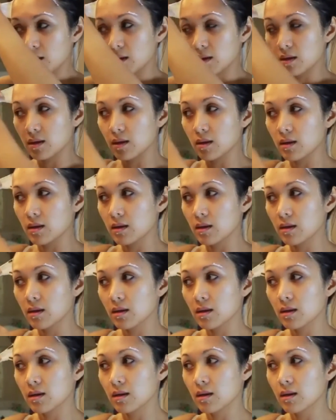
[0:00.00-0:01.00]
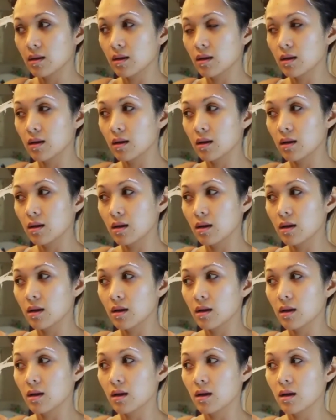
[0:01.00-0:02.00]

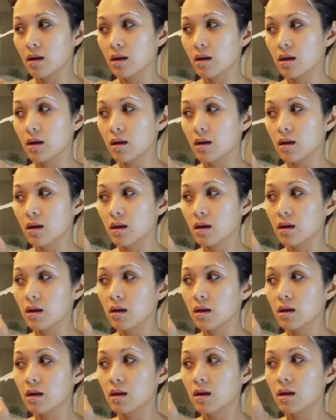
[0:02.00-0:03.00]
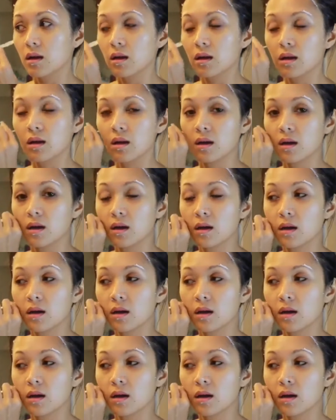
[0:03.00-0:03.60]
Nobody speaks.